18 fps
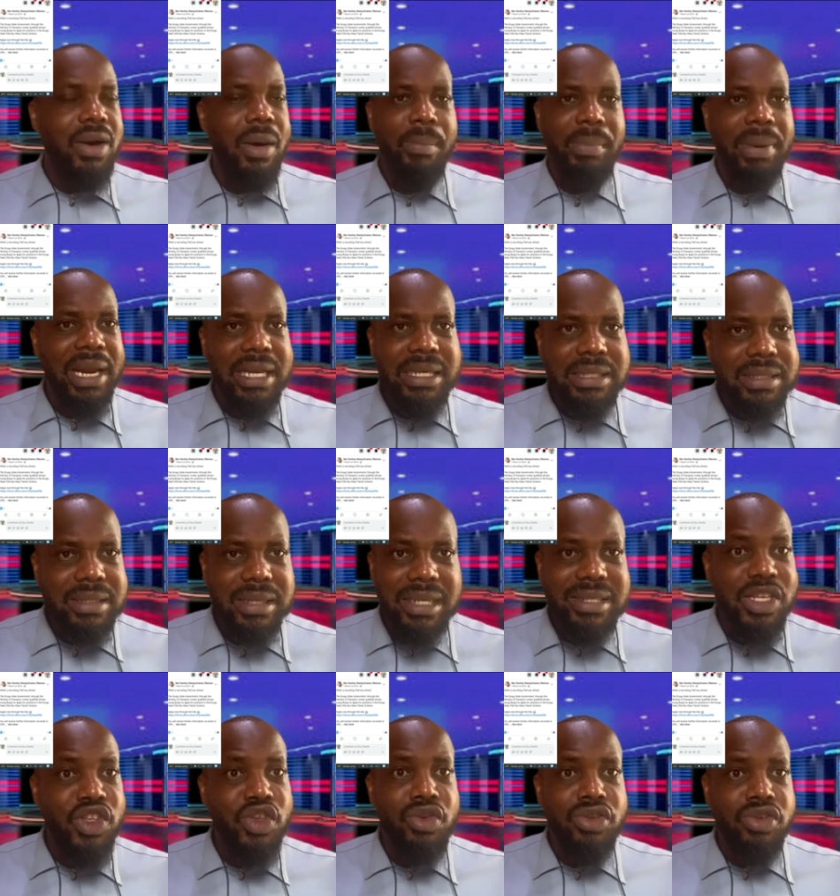complex,
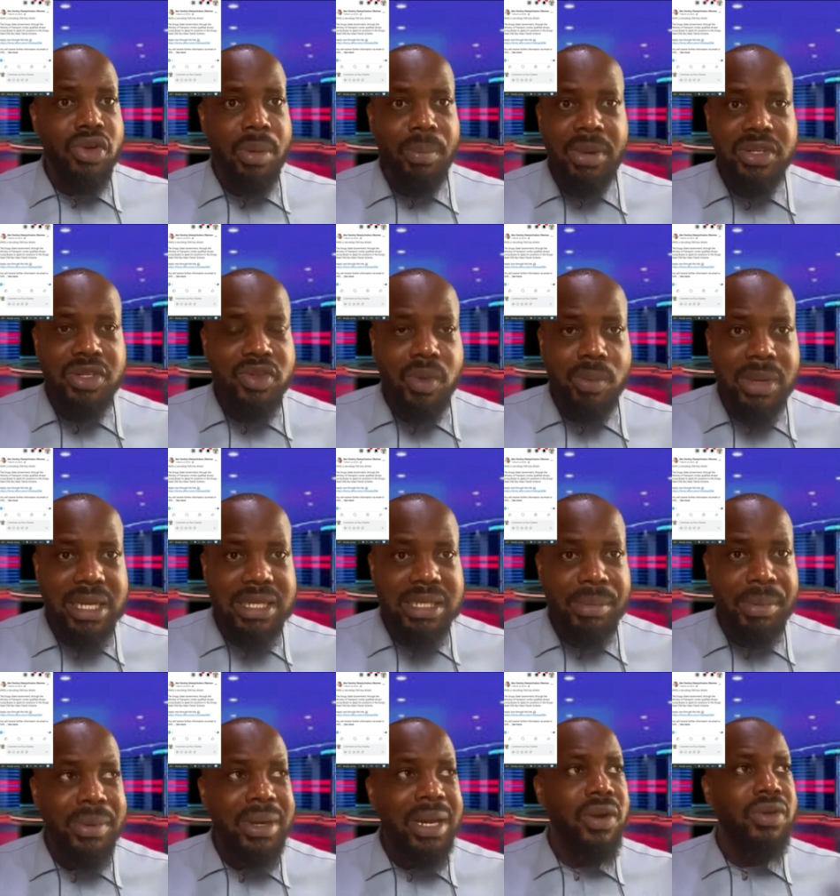that huge complex in Ogbete.
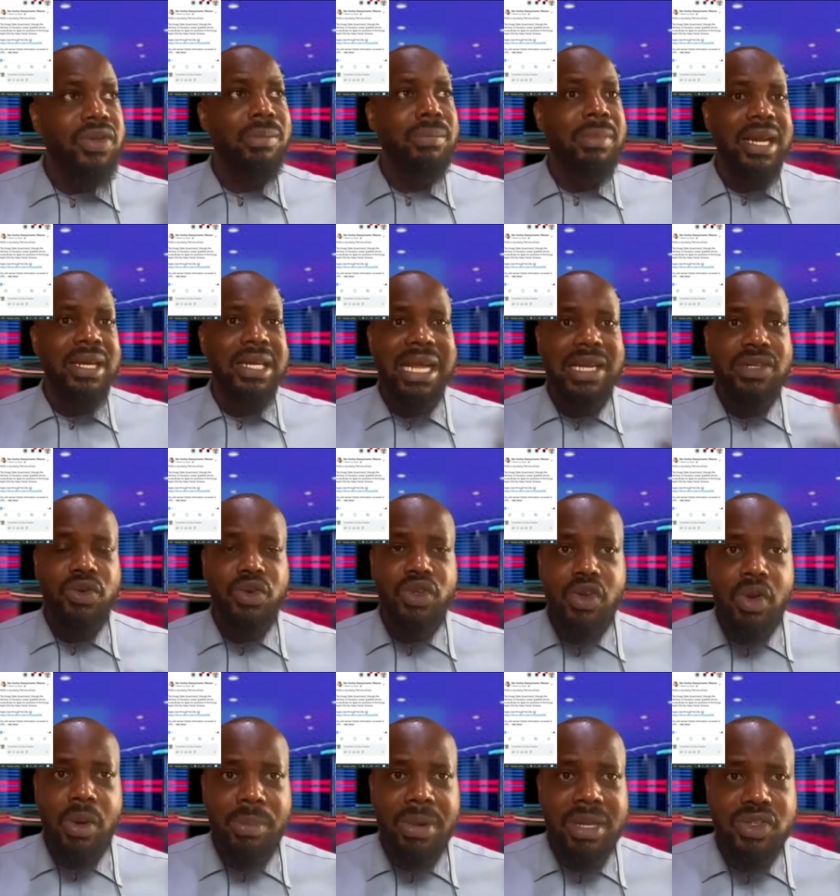People are going to man that
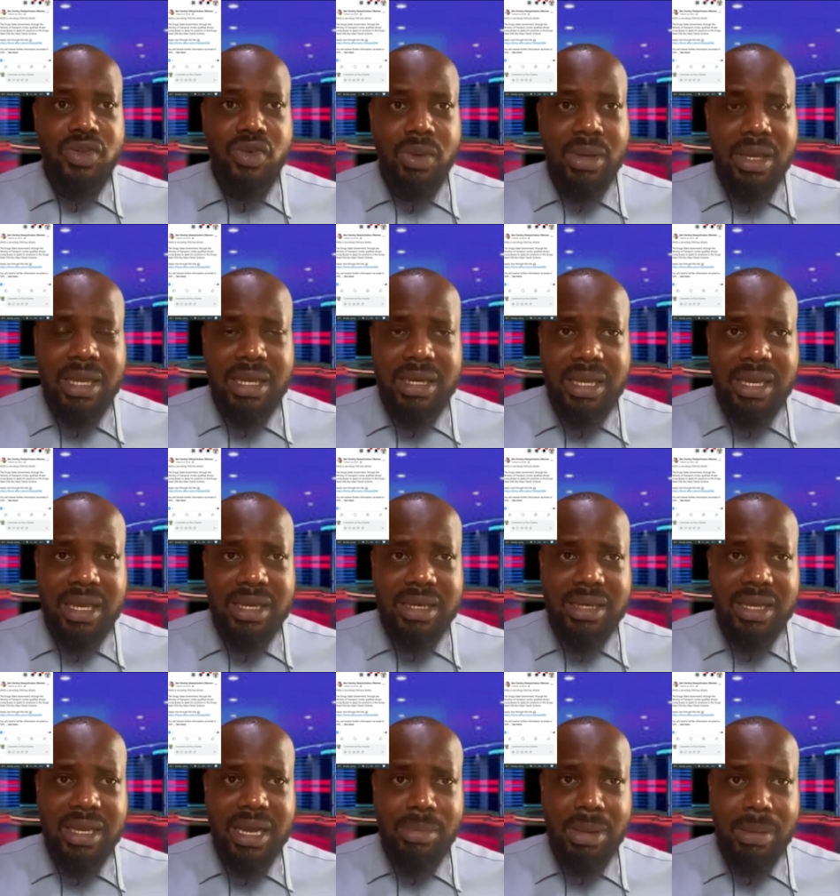huge complex
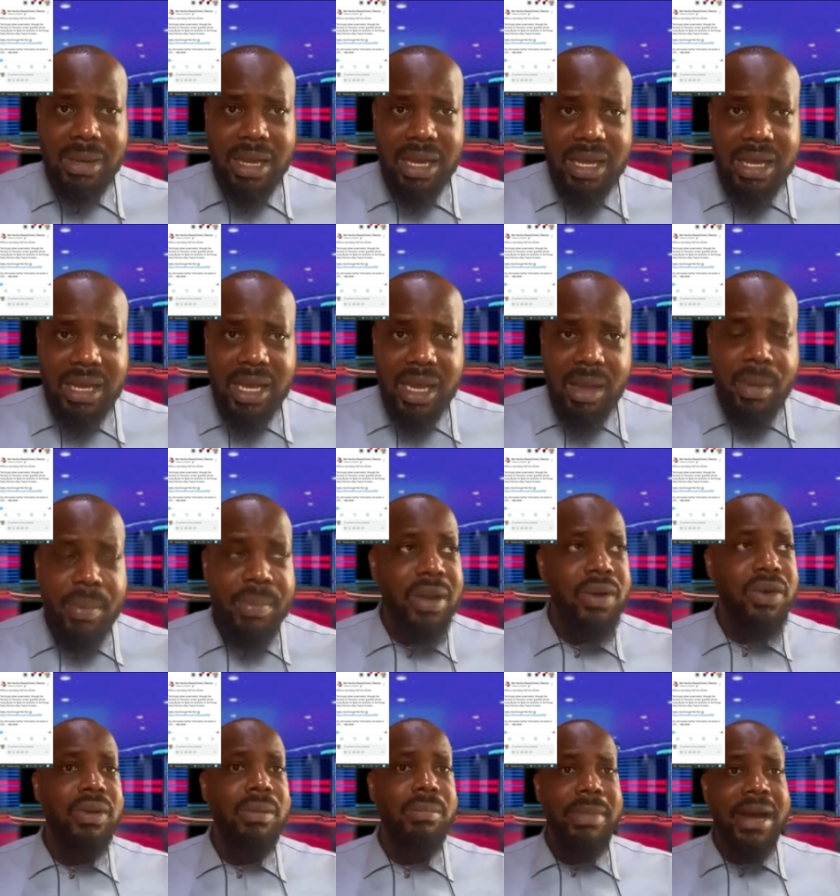in Ababa. People
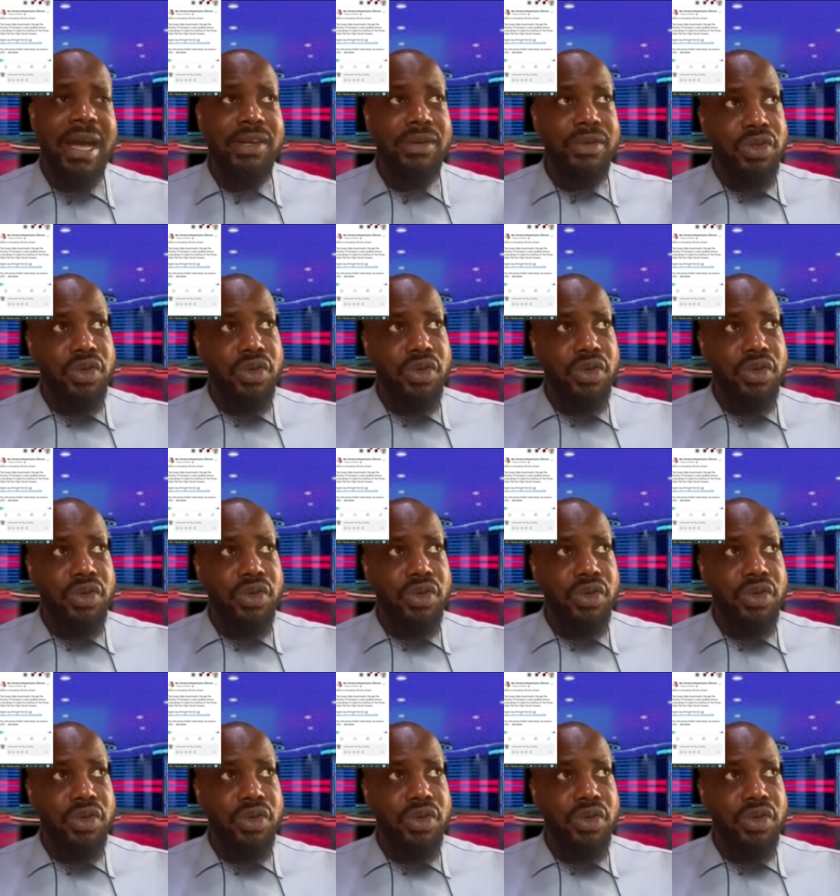are going to man